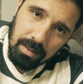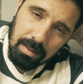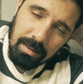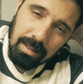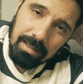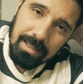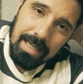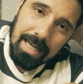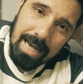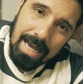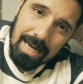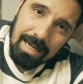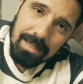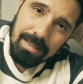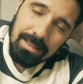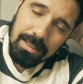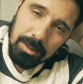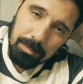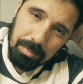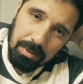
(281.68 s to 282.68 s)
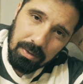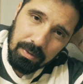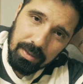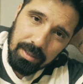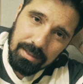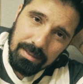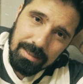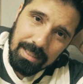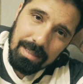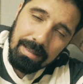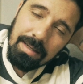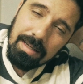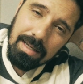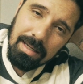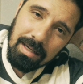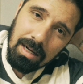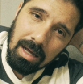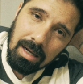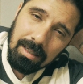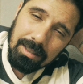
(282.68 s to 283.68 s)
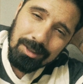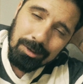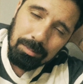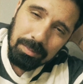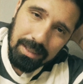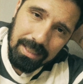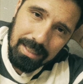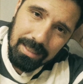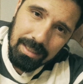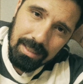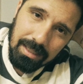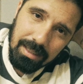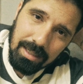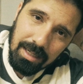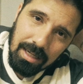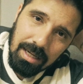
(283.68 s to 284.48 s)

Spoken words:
that they had an experience and they cannot explain it,